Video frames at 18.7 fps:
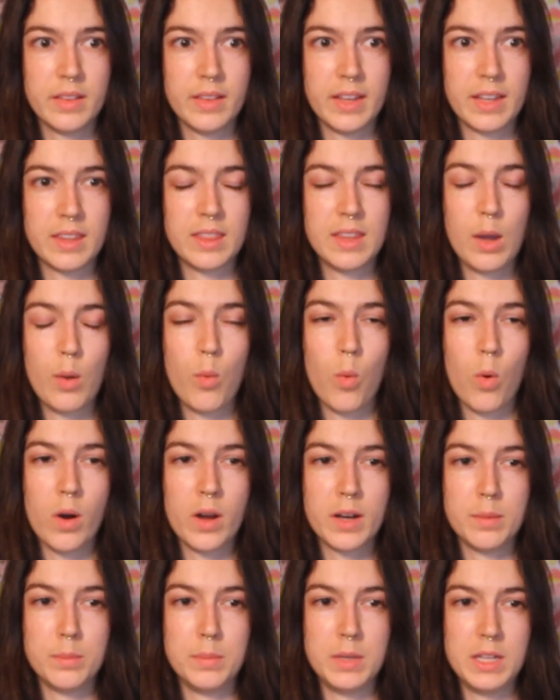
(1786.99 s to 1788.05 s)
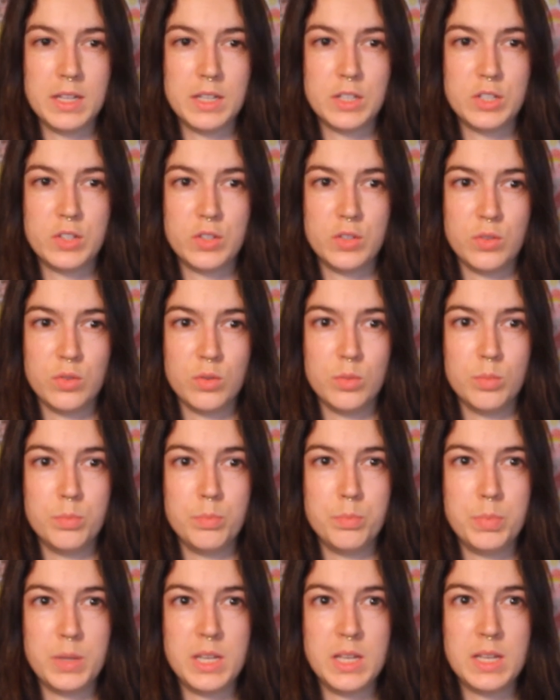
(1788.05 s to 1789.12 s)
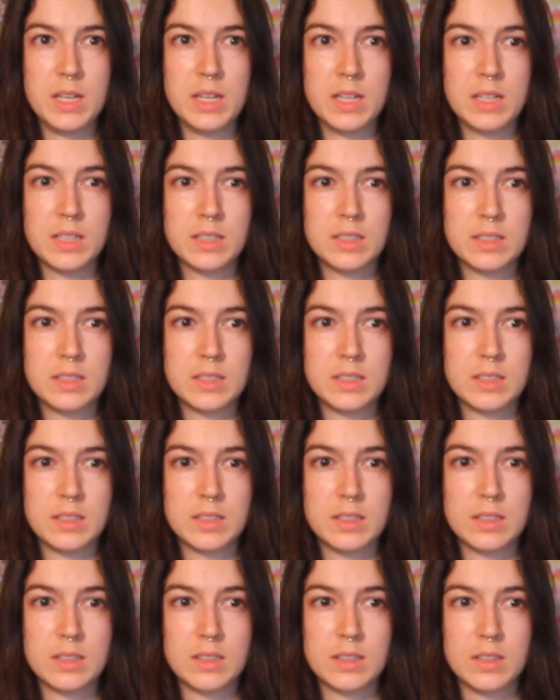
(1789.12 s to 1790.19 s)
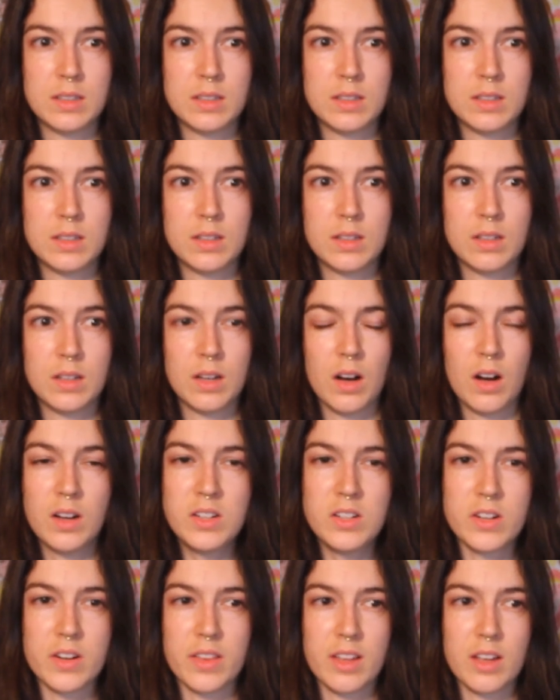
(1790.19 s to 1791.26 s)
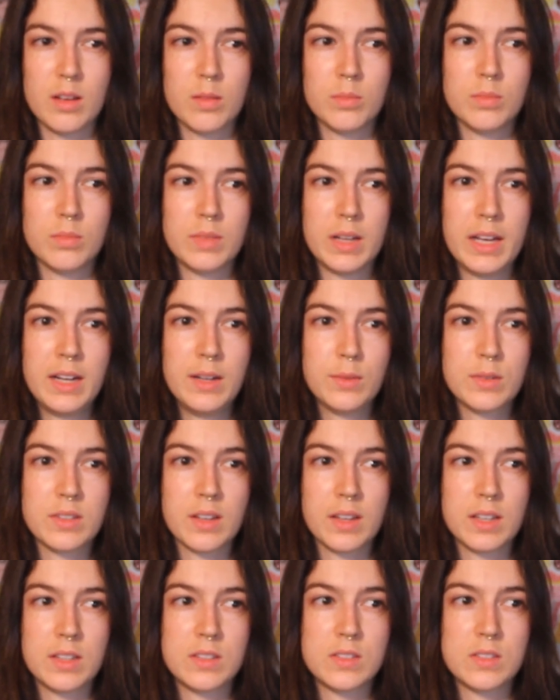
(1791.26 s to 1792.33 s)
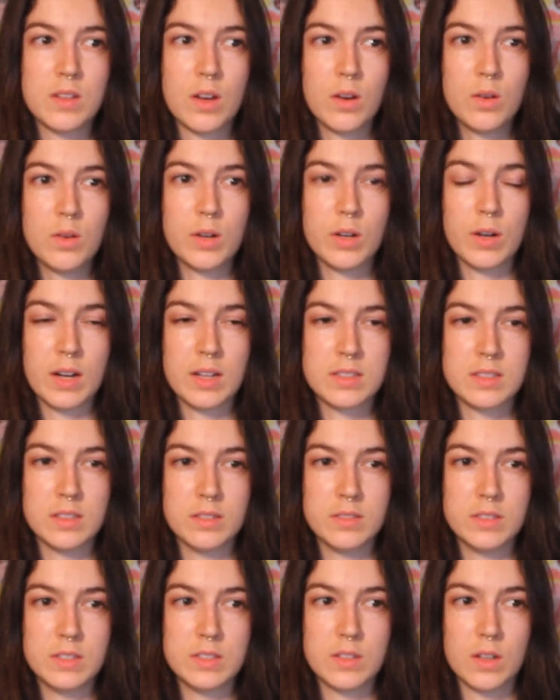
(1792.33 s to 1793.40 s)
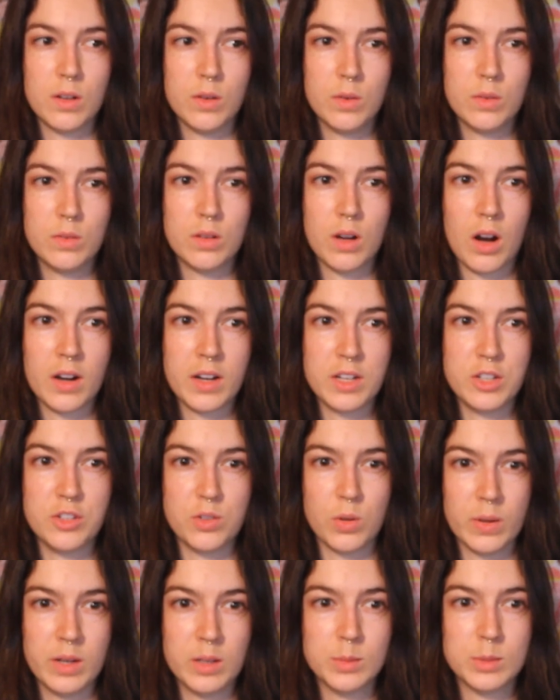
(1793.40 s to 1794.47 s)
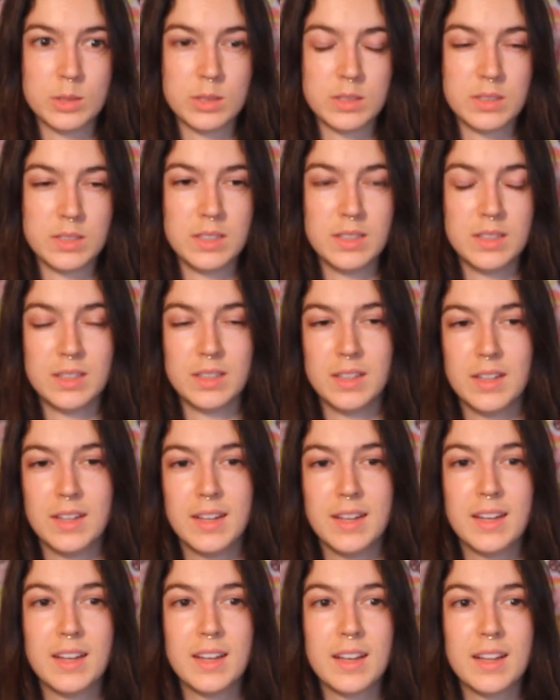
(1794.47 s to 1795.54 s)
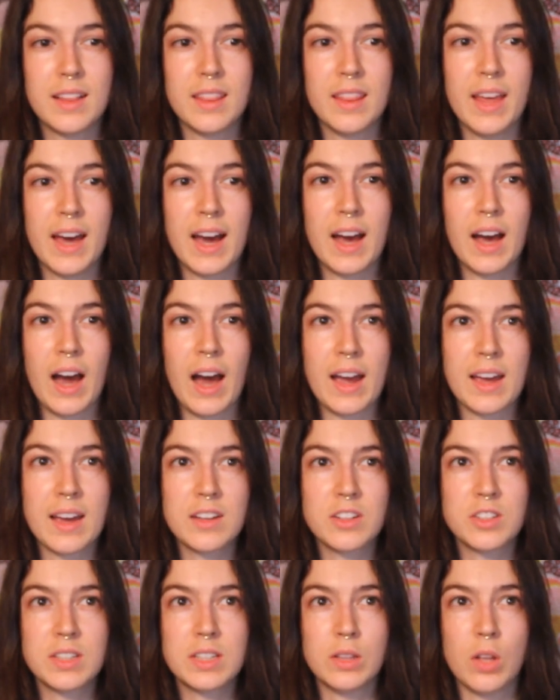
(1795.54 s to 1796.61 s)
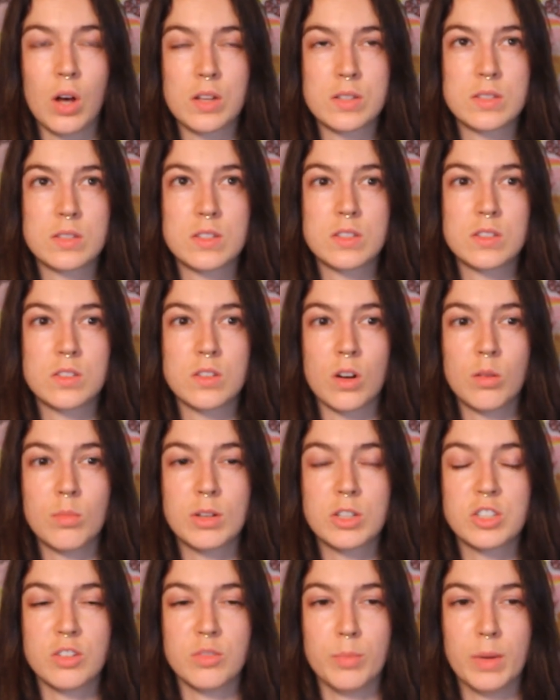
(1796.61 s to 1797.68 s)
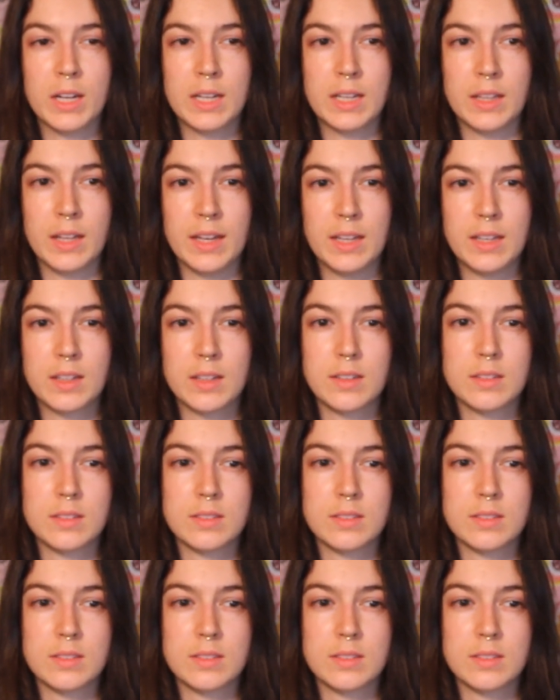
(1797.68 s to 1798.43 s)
Like, they wanted me to be under them, and it was, like, so aggressive and so unenjoyable. that I actually lost so much of my, like,